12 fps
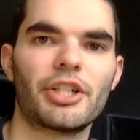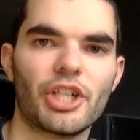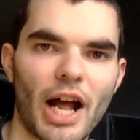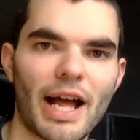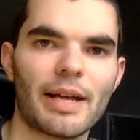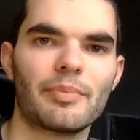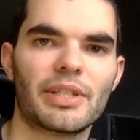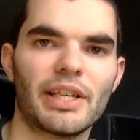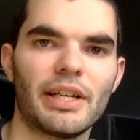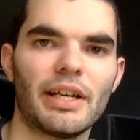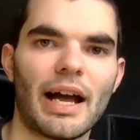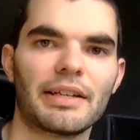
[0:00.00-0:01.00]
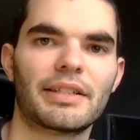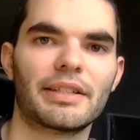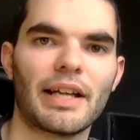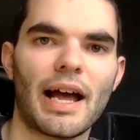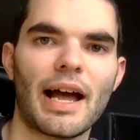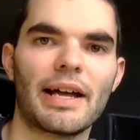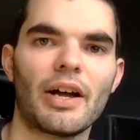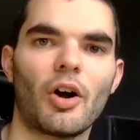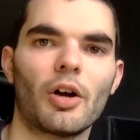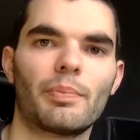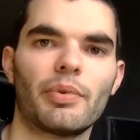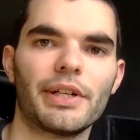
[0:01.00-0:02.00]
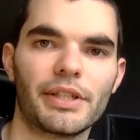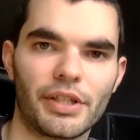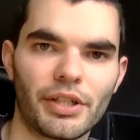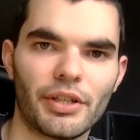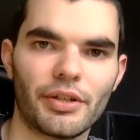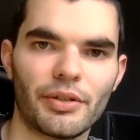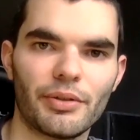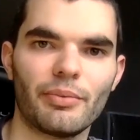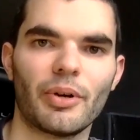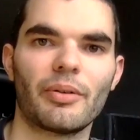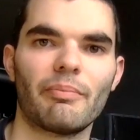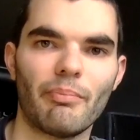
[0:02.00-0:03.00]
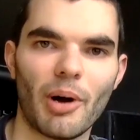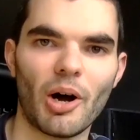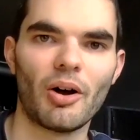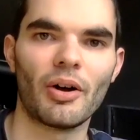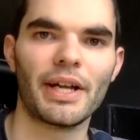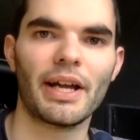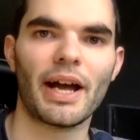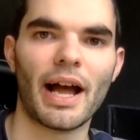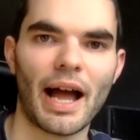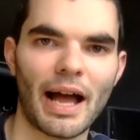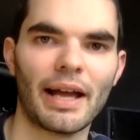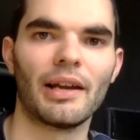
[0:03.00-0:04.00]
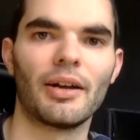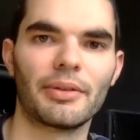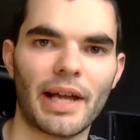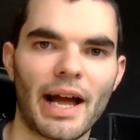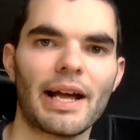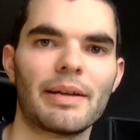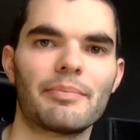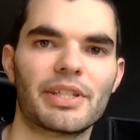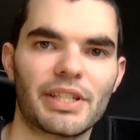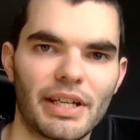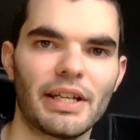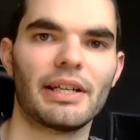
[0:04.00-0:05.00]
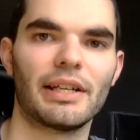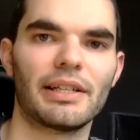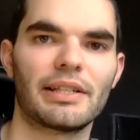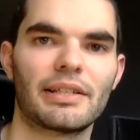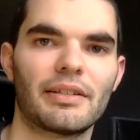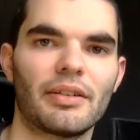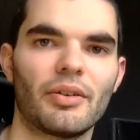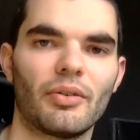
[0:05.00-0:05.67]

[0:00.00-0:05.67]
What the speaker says: James here, and today I bring to you my Halo games tier list.